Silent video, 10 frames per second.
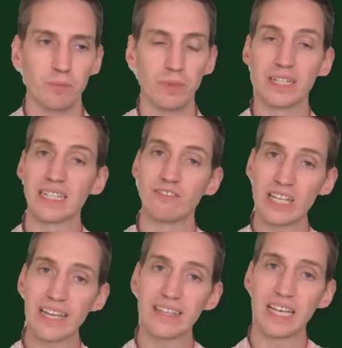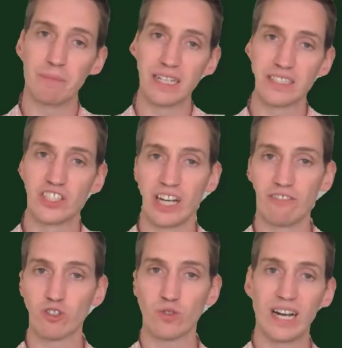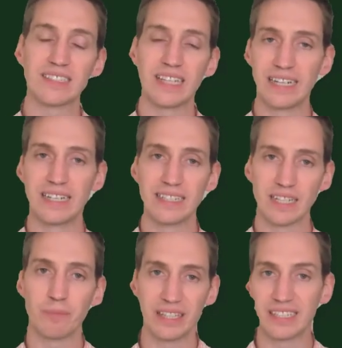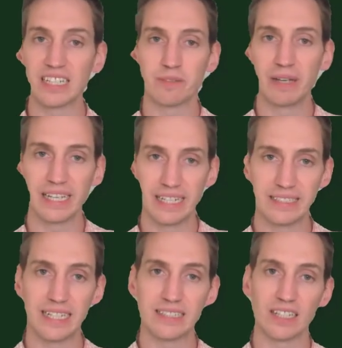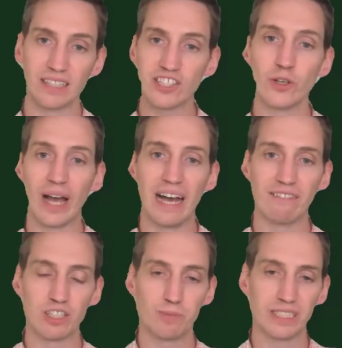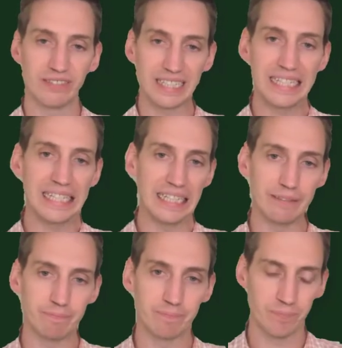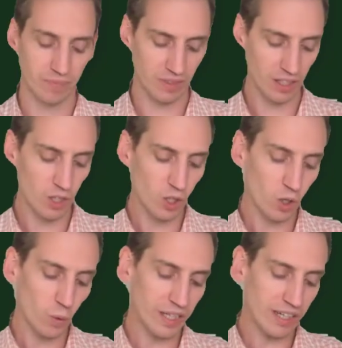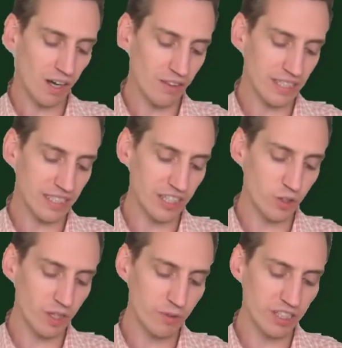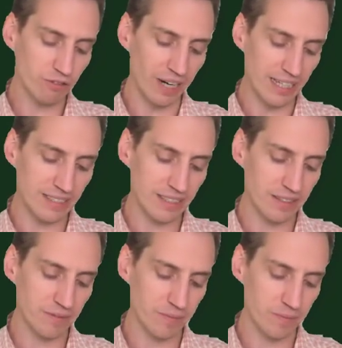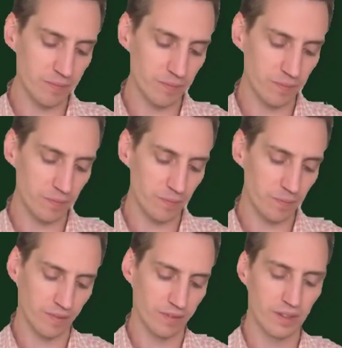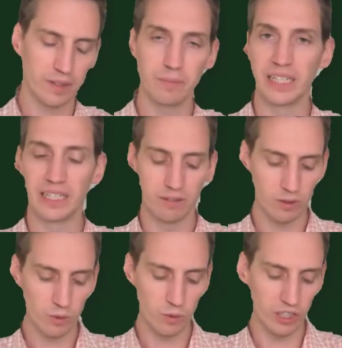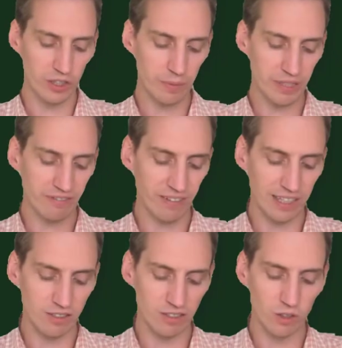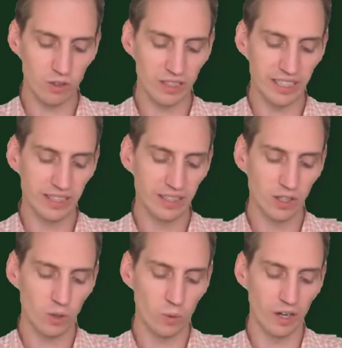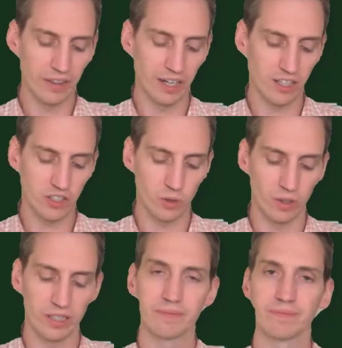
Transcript: Because I've taken that message and I've translated it into something that doesn't make any sense unless you have a specific key. We call this encryption at rest, meaning we're encrypting files locally where they are stored.